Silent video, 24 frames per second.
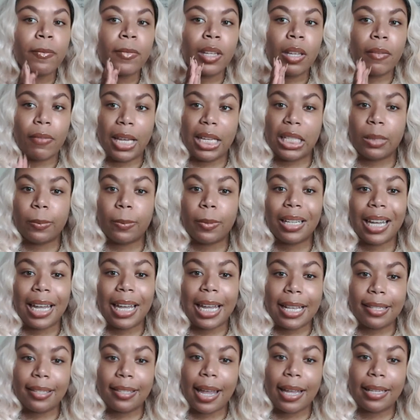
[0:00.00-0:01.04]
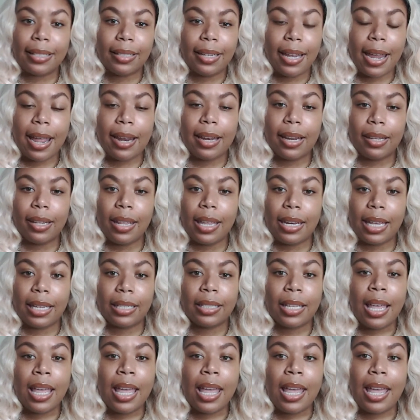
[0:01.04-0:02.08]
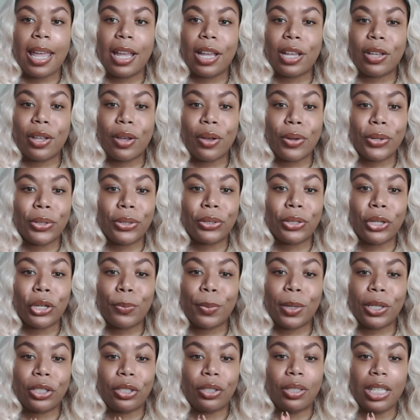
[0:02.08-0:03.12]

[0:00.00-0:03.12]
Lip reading: Facebook Insights and Analytics. It goes so much